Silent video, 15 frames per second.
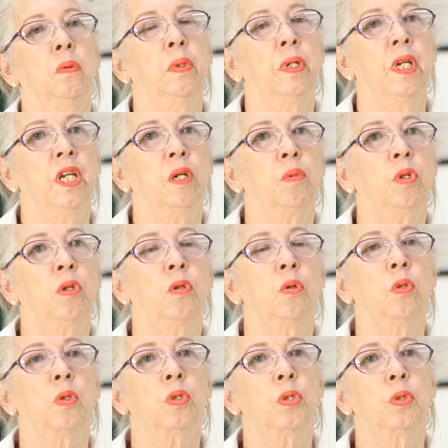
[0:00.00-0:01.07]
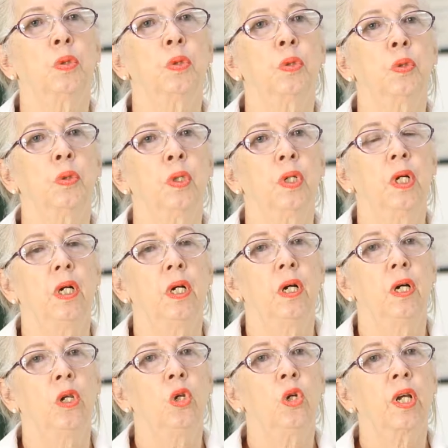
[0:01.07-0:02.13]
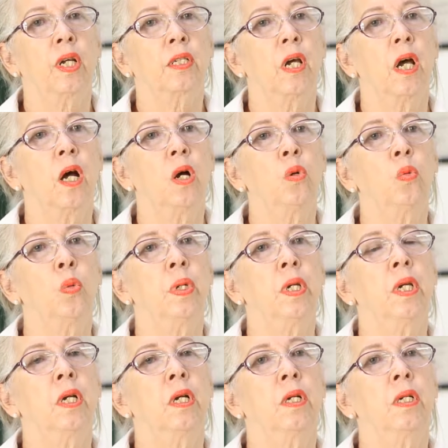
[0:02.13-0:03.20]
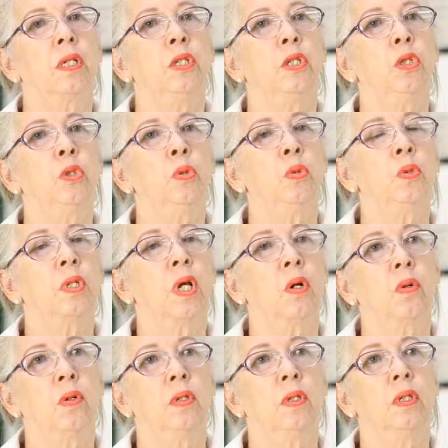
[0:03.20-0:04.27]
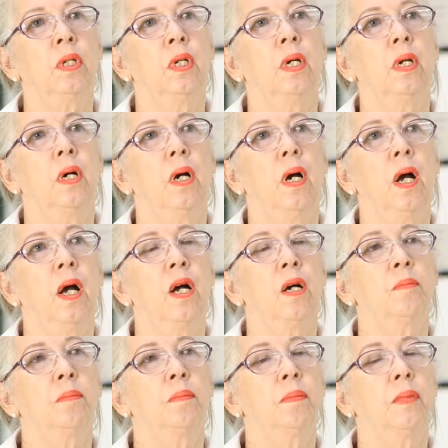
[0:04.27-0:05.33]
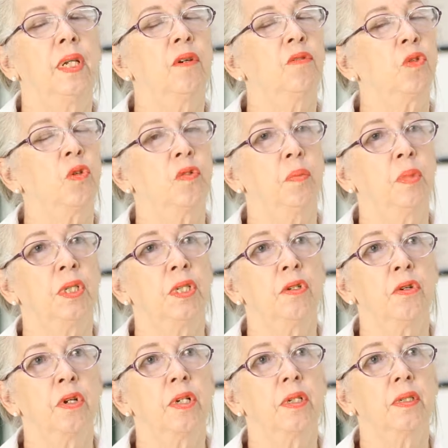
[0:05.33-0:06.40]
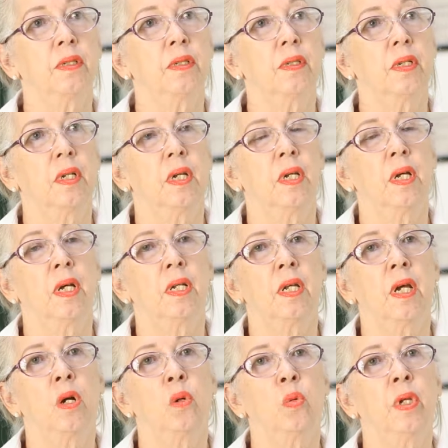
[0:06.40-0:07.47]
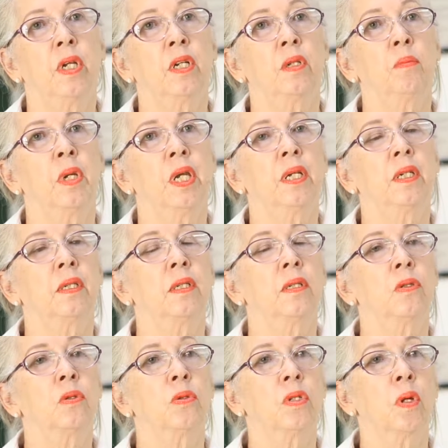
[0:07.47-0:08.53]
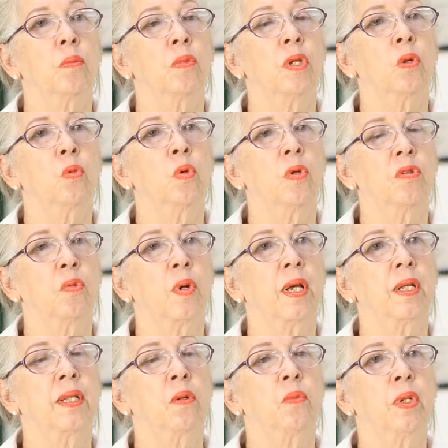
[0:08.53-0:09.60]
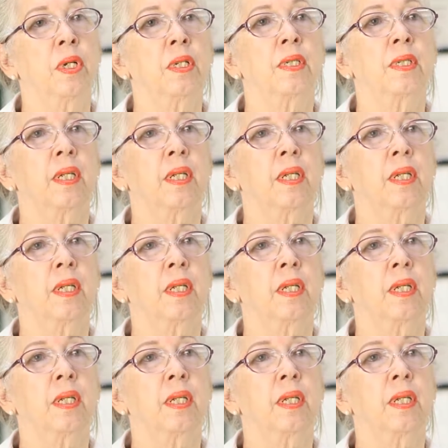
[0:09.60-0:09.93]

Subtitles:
were able though to look at how we can use our leftover materials and how we can make it into something worthwhile that we could